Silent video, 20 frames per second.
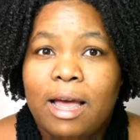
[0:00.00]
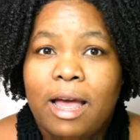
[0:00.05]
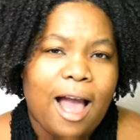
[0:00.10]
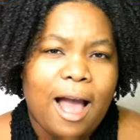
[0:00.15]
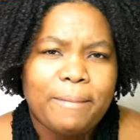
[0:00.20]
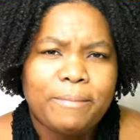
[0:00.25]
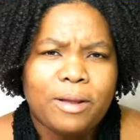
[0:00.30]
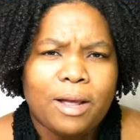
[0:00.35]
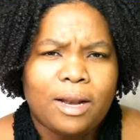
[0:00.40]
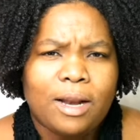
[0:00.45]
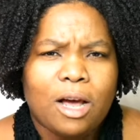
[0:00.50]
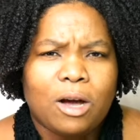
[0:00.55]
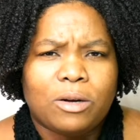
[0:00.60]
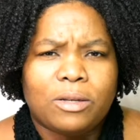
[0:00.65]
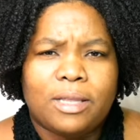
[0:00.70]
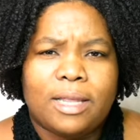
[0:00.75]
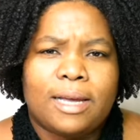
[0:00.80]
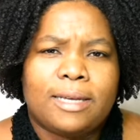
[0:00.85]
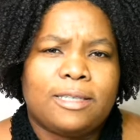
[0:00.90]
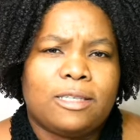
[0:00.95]
I'm not
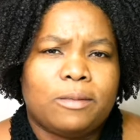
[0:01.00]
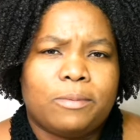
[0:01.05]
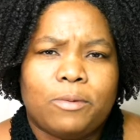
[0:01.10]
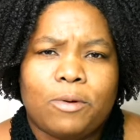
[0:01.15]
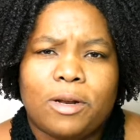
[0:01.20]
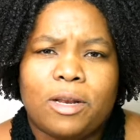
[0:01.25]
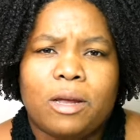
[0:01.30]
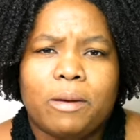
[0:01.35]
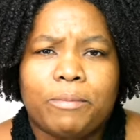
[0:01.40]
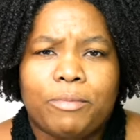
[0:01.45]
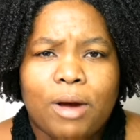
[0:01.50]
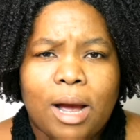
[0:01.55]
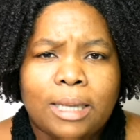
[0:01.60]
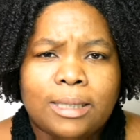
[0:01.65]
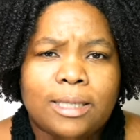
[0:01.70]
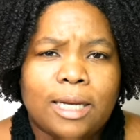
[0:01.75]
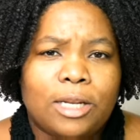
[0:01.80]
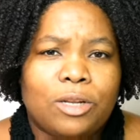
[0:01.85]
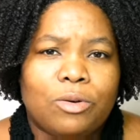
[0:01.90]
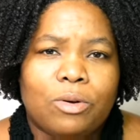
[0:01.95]
out there supporting
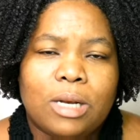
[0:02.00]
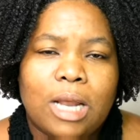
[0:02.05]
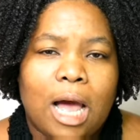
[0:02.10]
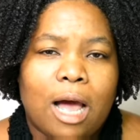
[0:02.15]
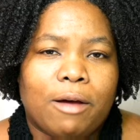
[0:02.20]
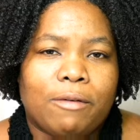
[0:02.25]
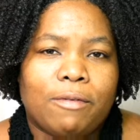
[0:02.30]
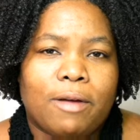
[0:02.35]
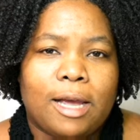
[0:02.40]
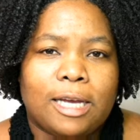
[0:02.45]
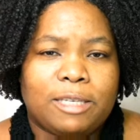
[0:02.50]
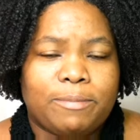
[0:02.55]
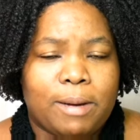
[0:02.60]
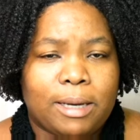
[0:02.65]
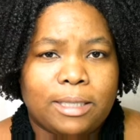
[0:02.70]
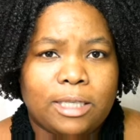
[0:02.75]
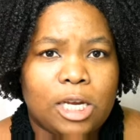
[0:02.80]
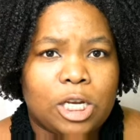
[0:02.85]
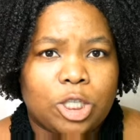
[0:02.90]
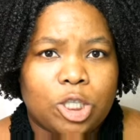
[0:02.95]
brands I don't have
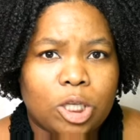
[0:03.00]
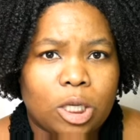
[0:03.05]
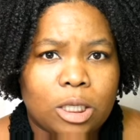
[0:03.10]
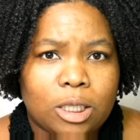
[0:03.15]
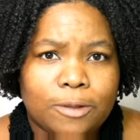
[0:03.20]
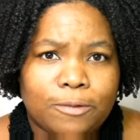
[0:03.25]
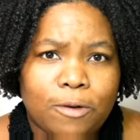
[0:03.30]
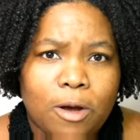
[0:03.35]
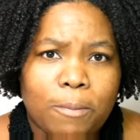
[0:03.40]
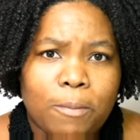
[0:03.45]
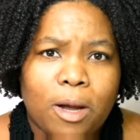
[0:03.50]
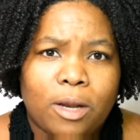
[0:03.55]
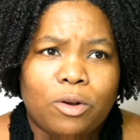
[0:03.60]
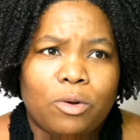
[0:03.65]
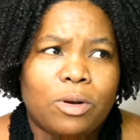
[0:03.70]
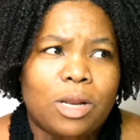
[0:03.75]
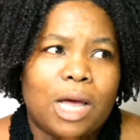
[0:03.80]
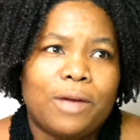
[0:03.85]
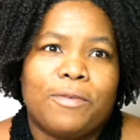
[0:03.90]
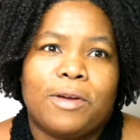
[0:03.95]
expectations from. I
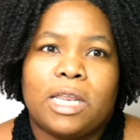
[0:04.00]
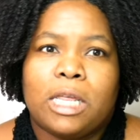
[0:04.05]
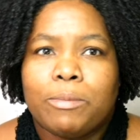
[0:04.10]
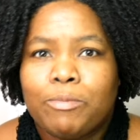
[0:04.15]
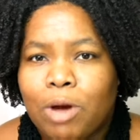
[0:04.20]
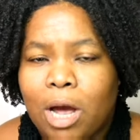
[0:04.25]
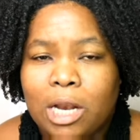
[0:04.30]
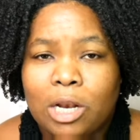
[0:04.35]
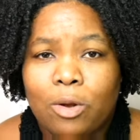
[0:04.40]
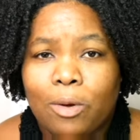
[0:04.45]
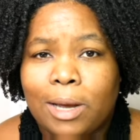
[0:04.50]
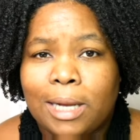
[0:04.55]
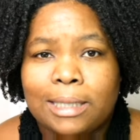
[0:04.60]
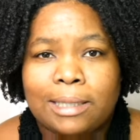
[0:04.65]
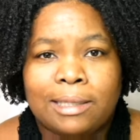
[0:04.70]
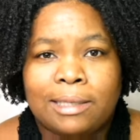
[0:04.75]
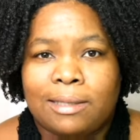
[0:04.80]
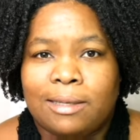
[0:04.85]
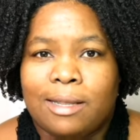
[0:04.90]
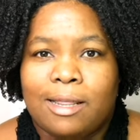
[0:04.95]
don't have any brand
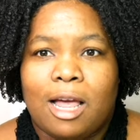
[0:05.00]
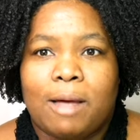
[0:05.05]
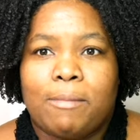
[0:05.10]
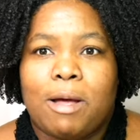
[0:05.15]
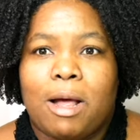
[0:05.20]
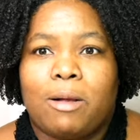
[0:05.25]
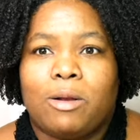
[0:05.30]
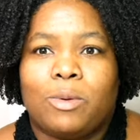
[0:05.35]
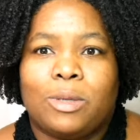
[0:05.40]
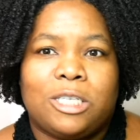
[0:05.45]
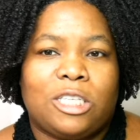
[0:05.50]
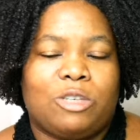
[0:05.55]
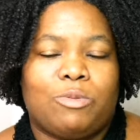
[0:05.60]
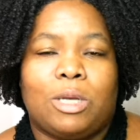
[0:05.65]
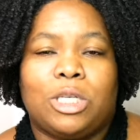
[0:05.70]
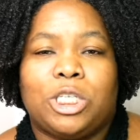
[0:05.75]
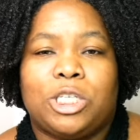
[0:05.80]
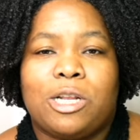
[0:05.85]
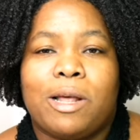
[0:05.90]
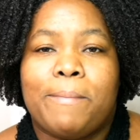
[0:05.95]
loyalty to them. I would
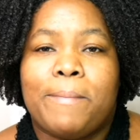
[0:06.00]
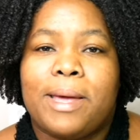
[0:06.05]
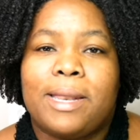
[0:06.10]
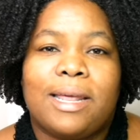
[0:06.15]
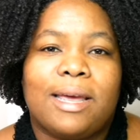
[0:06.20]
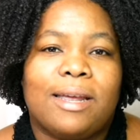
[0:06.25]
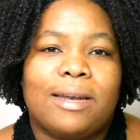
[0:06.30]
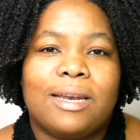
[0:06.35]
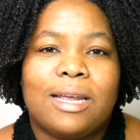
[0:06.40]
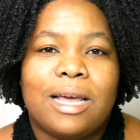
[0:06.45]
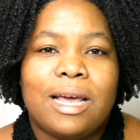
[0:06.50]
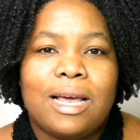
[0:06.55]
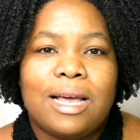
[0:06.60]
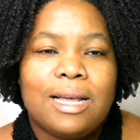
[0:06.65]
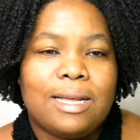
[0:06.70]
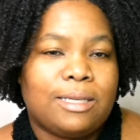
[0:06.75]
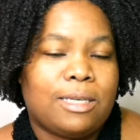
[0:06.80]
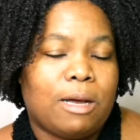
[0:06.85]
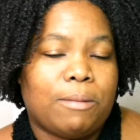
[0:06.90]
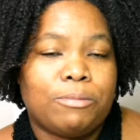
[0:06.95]
switch in a minute,
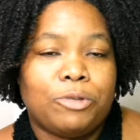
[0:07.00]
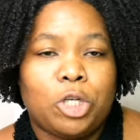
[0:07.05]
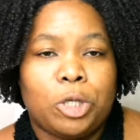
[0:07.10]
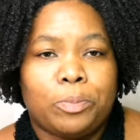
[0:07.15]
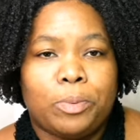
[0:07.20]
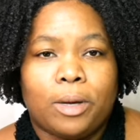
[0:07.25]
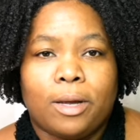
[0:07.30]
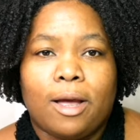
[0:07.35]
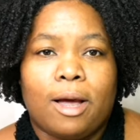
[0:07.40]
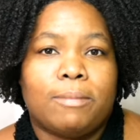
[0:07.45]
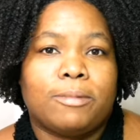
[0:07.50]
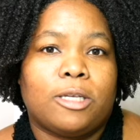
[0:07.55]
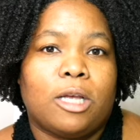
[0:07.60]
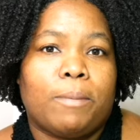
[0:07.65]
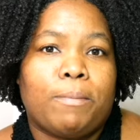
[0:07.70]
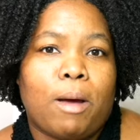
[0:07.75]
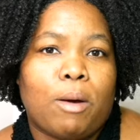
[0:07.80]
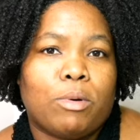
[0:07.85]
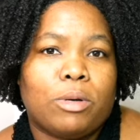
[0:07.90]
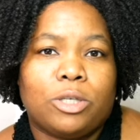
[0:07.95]
something cheaper comes
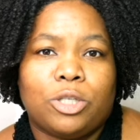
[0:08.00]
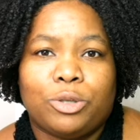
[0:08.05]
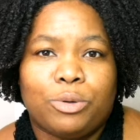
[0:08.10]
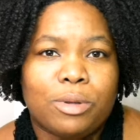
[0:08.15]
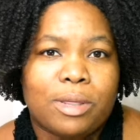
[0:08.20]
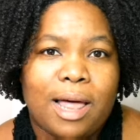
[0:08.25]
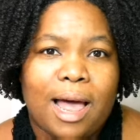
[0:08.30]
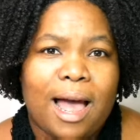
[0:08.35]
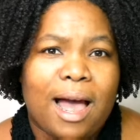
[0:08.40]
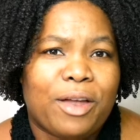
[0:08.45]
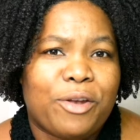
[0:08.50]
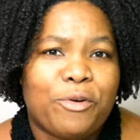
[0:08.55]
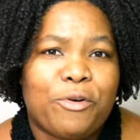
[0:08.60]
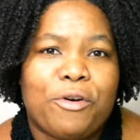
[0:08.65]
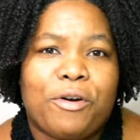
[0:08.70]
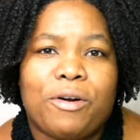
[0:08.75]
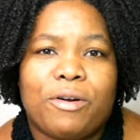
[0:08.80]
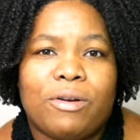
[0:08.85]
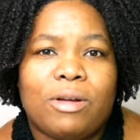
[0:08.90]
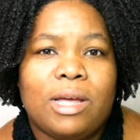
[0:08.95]
up, I would do that,
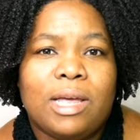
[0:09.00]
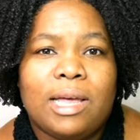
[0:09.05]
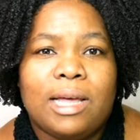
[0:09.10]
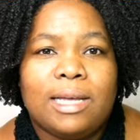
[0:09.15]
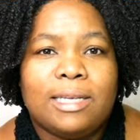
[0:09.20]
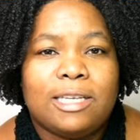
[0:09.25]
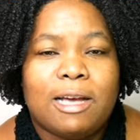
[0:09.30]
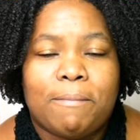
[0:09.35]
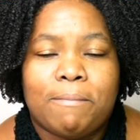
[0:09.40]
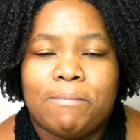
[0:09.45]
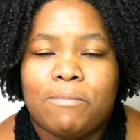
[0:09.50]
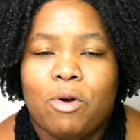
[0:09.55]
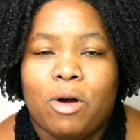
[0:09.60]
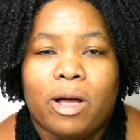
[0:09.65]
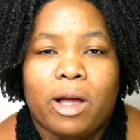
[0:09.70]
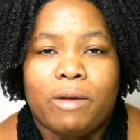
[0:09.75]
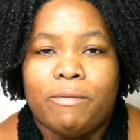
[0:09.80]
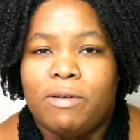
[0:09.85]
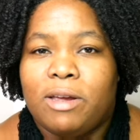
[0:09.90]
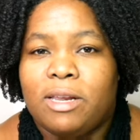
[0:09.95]
or something
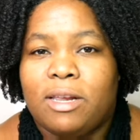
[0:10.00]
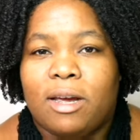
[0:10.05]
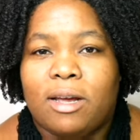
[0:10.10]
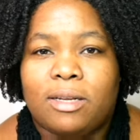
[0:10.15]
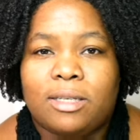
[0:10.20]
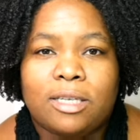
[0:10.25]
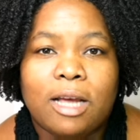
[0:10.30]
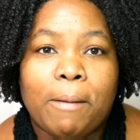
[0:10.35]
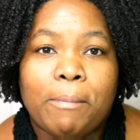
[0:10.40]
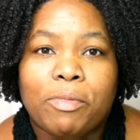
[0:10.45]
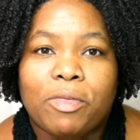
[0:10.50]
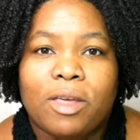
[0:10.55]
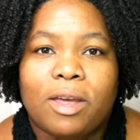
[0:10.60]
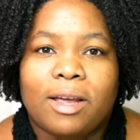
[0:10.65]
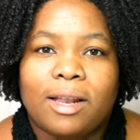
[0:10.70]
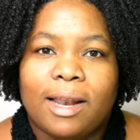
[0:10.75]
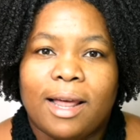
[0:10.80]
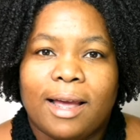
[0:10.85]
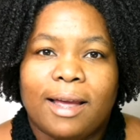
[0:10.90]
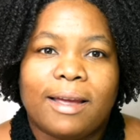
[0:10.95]
more convenient,
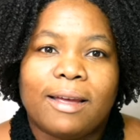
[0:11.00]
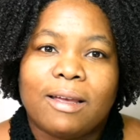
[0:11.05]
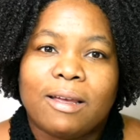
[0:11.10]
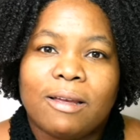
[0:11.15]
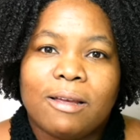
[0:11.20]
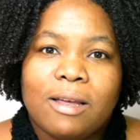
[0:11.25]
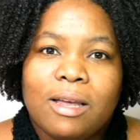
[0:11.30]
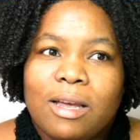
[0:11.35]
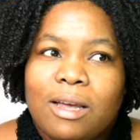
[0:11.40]
something like.